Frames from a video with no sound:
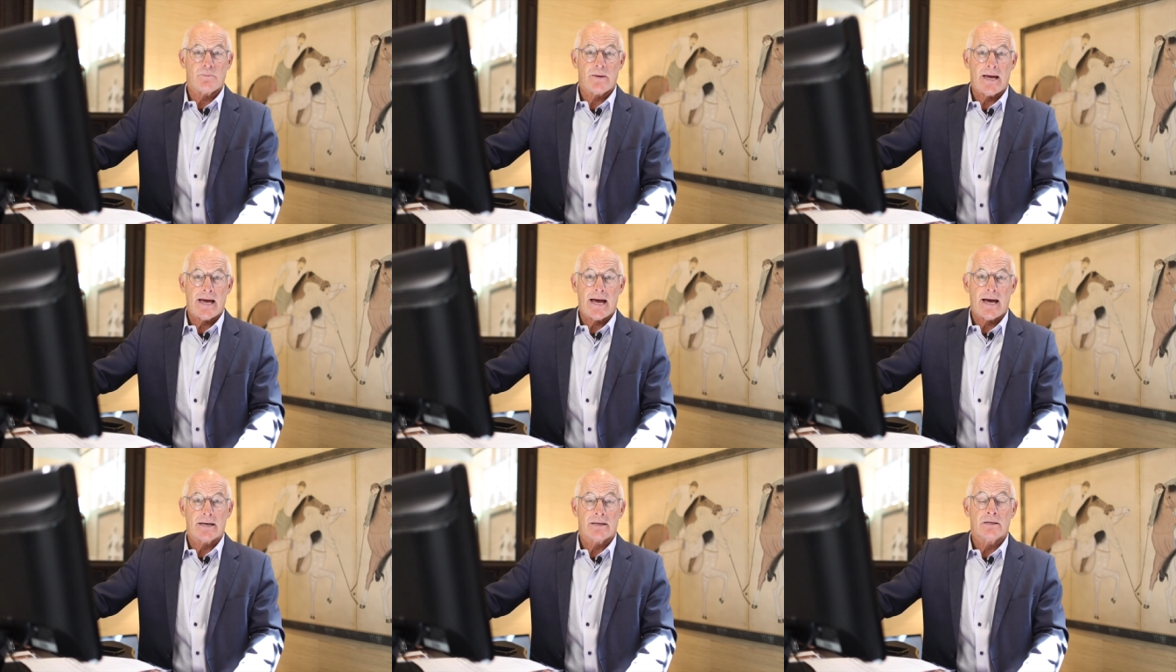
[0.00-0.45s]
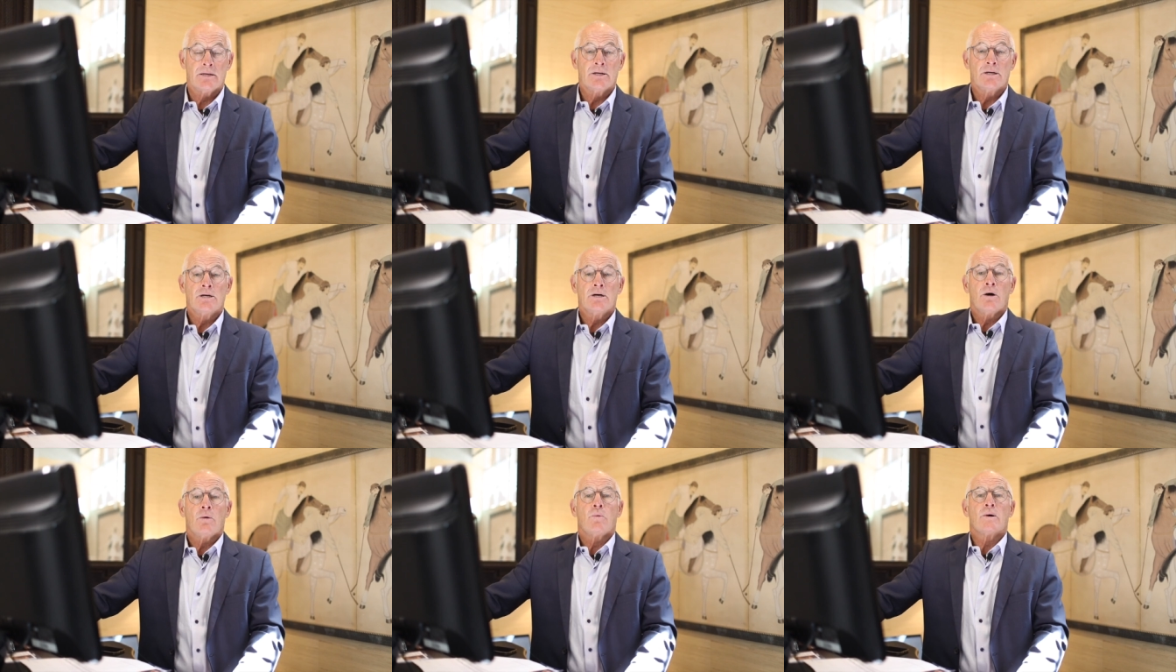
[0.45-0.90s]
bad.
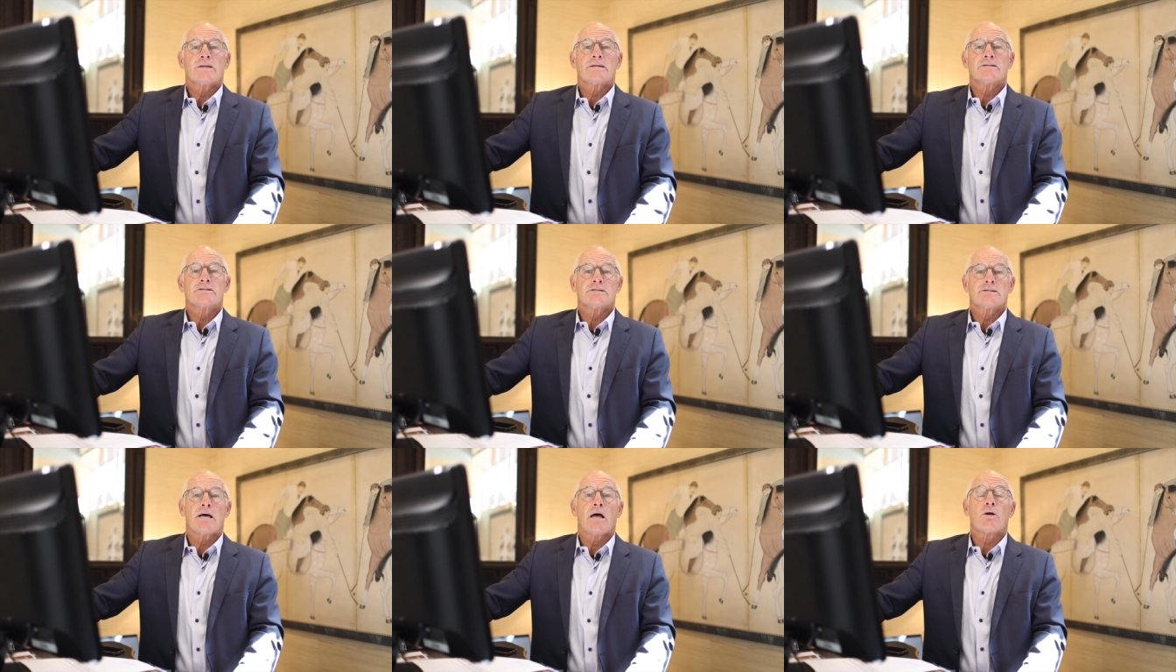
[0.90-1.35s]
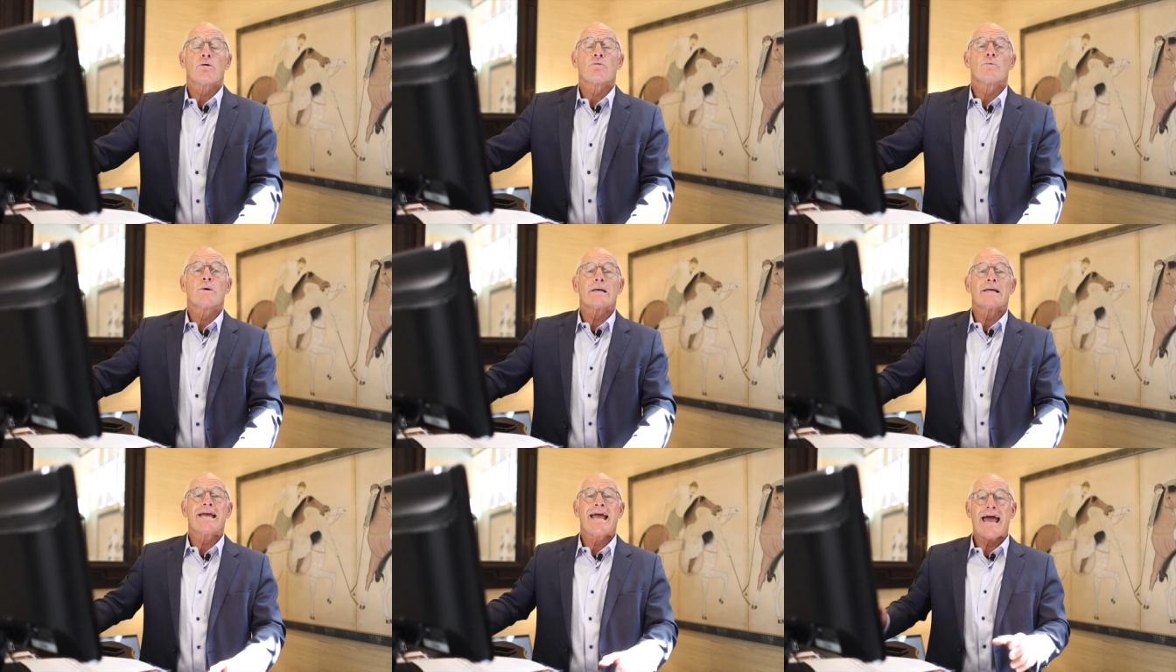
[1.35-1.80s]
What the seller
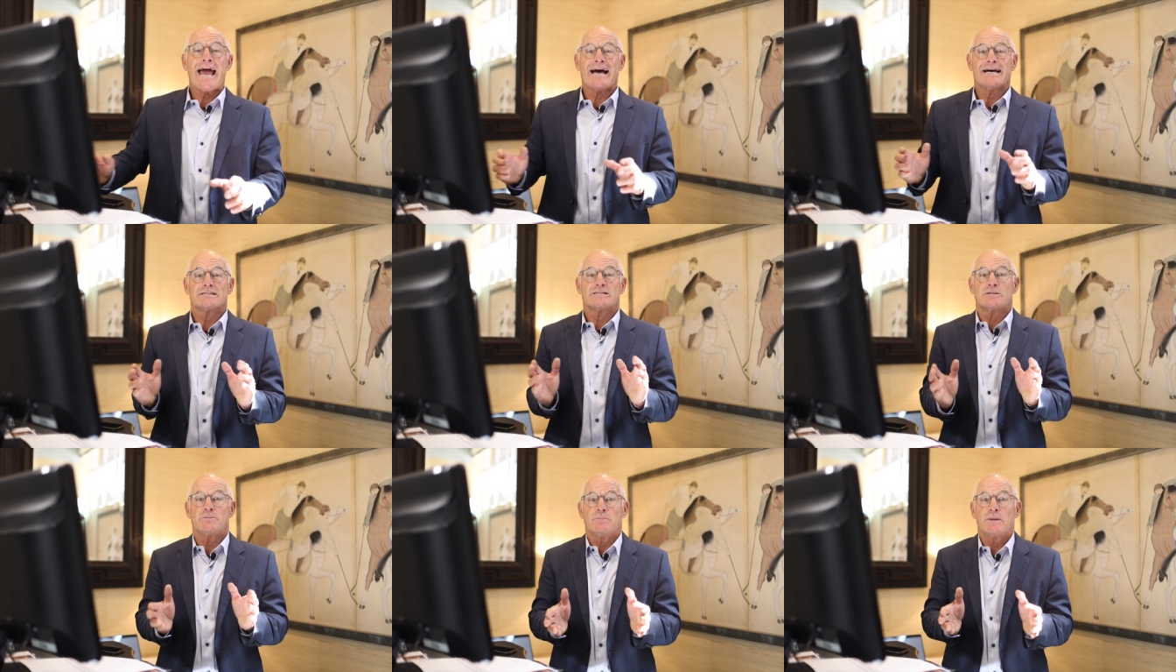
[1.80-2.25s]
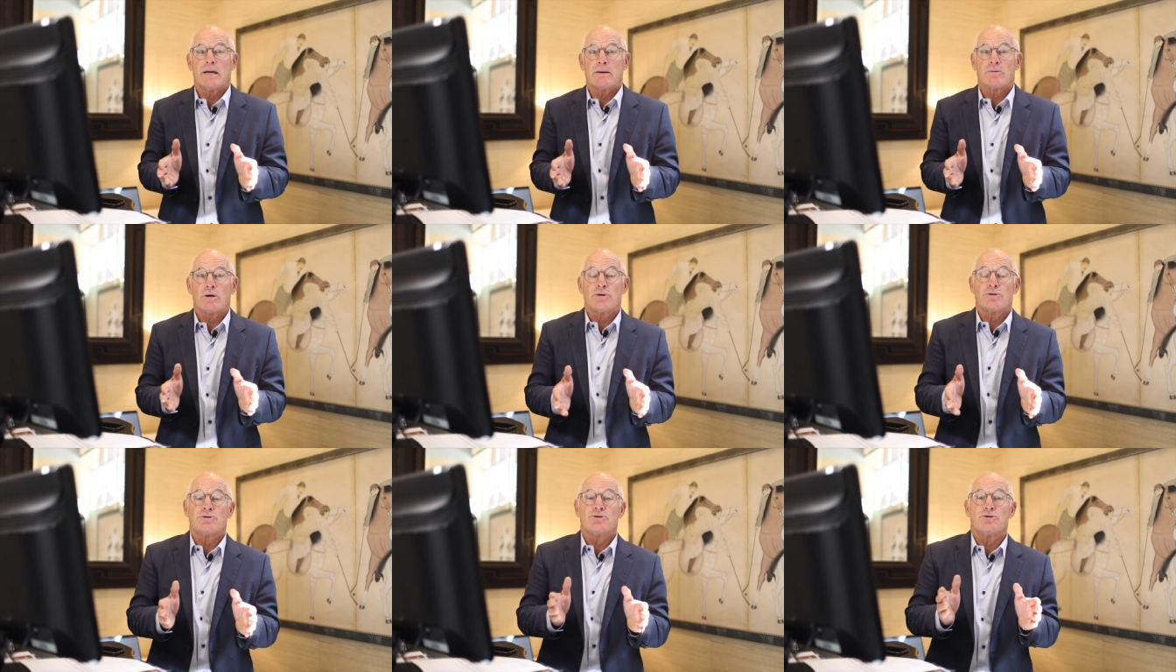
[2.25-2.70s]
really has to be
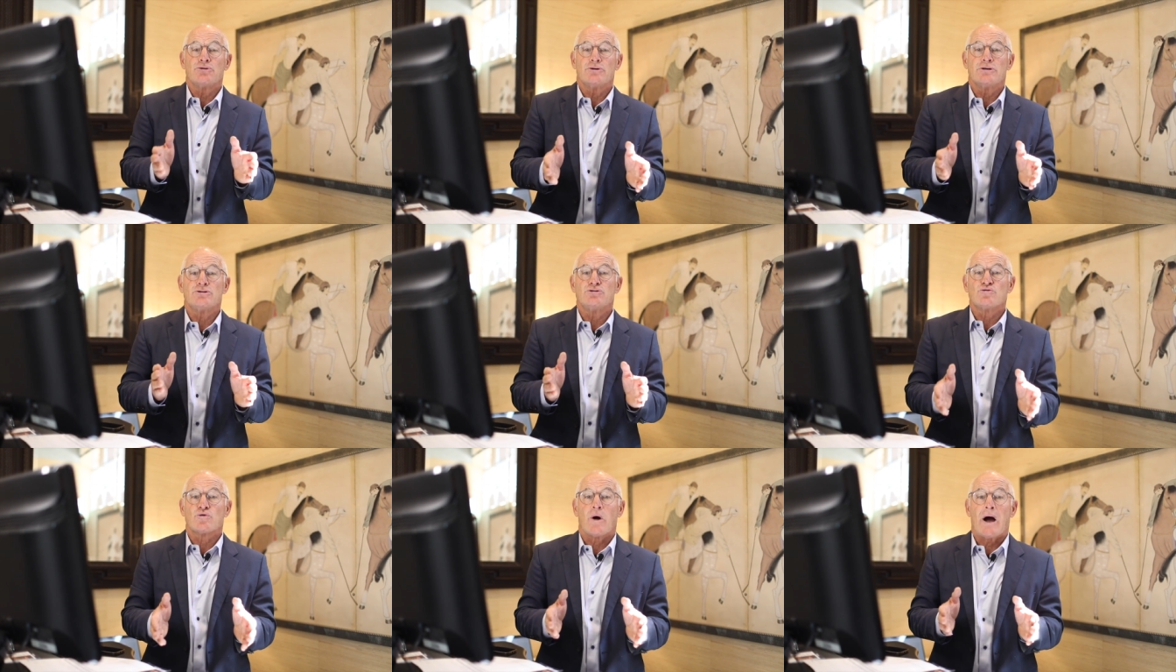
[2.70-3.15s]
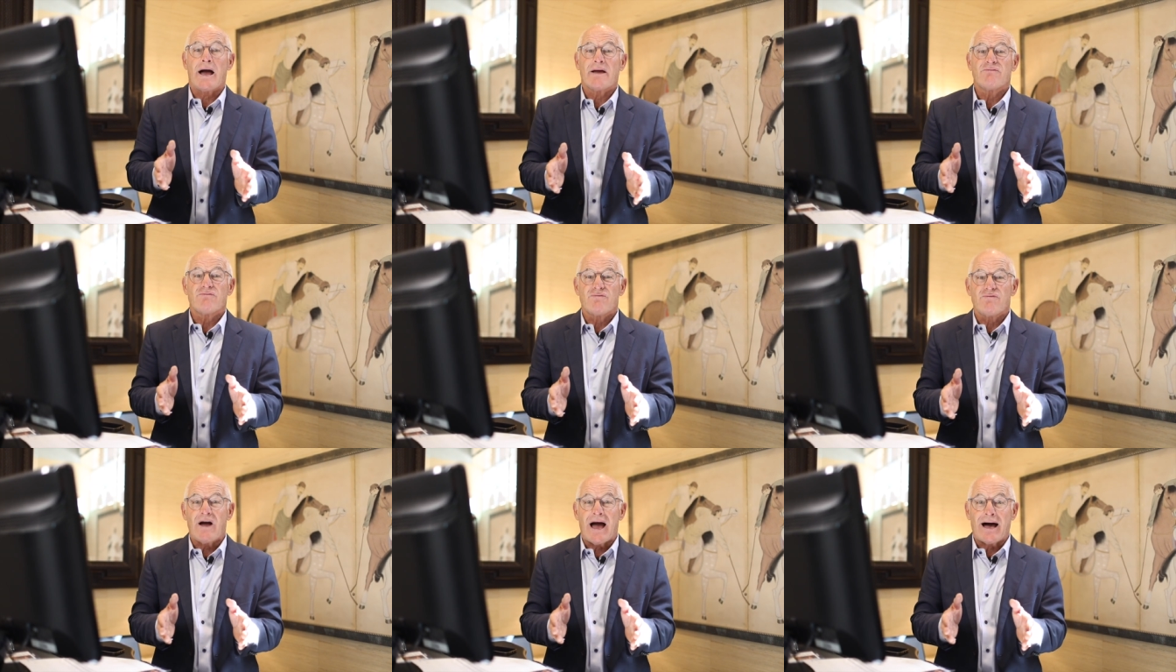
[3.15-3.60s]
able to do to drive
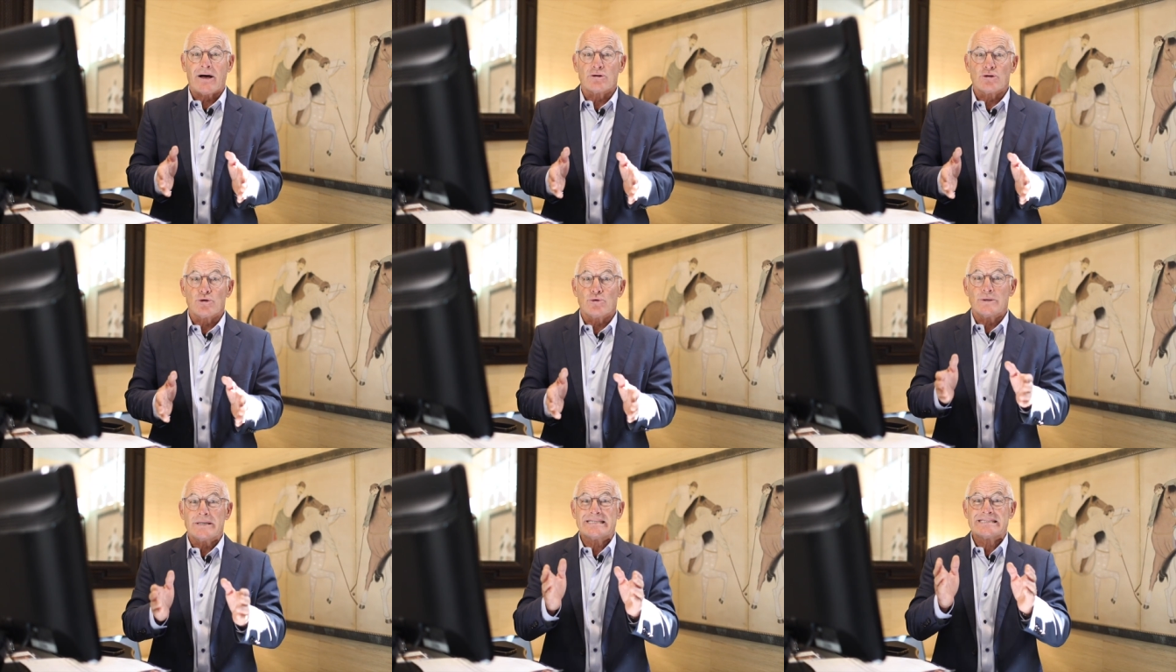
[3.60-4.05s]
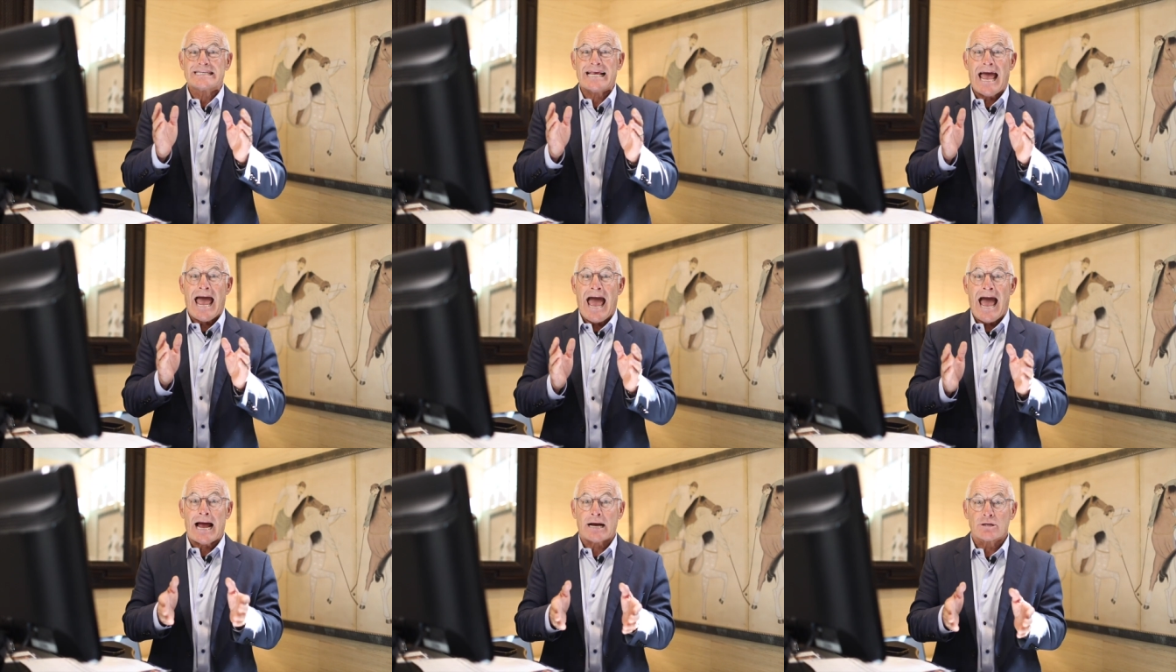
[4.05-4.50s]
value is
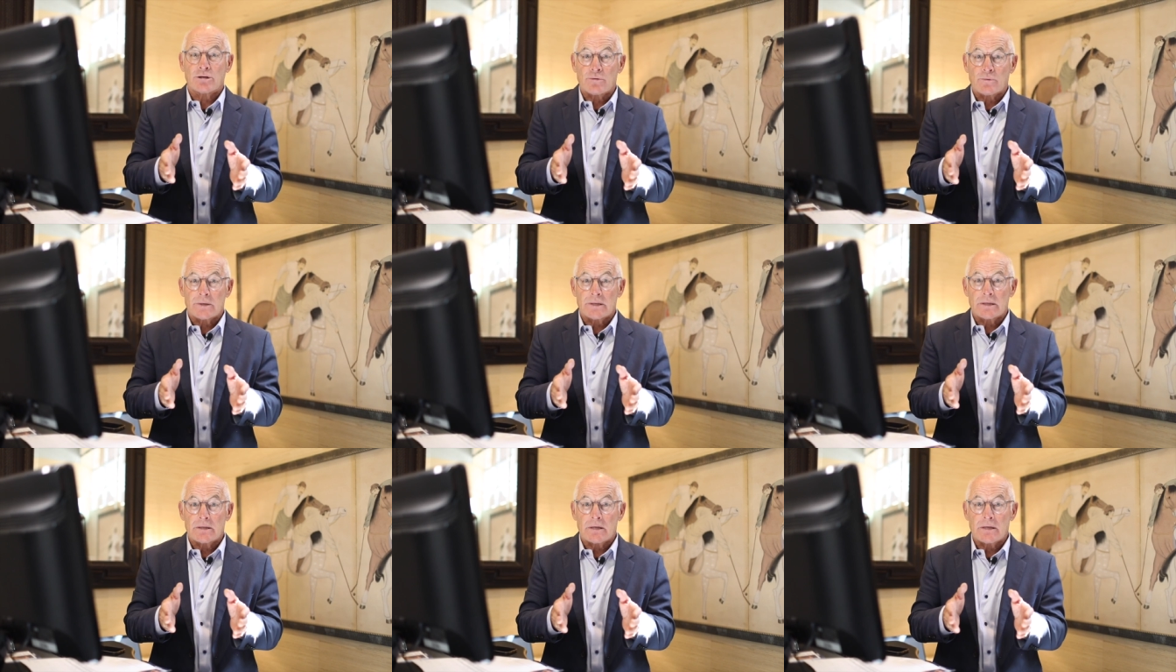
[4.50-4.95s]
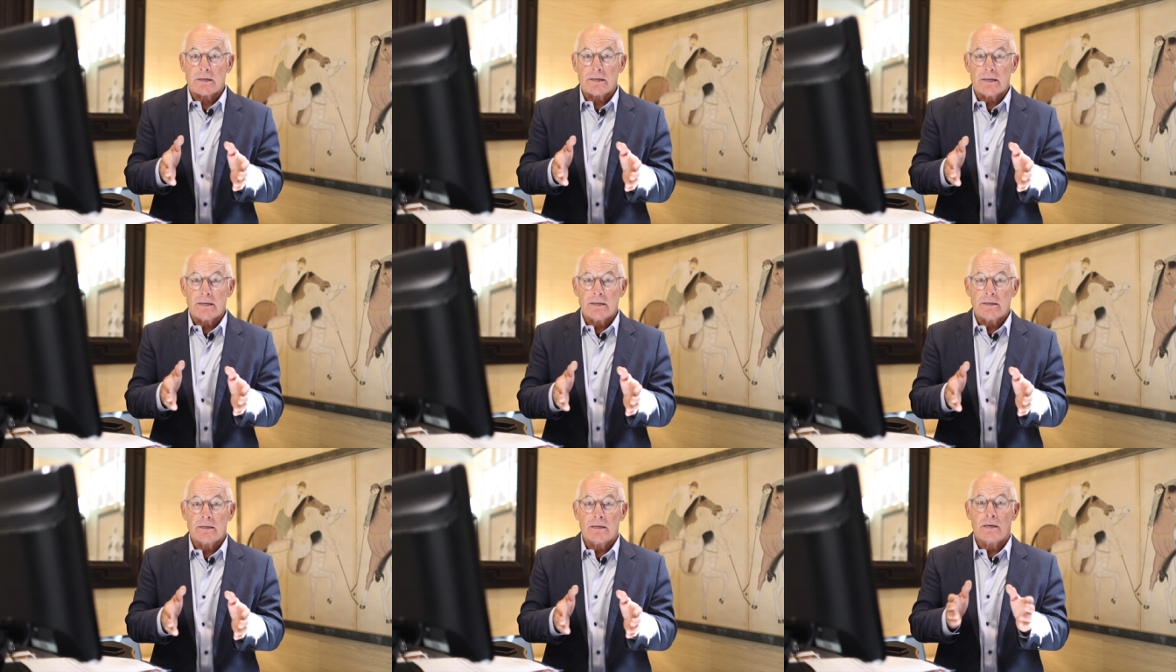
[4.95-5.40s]

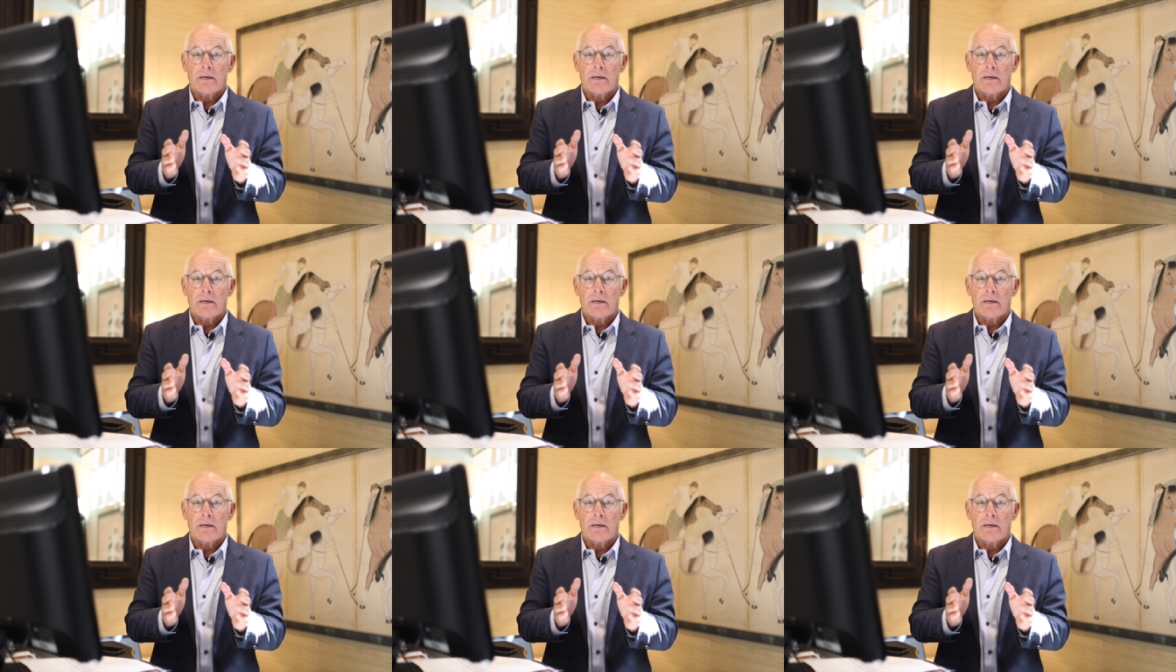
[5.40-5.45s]
accurately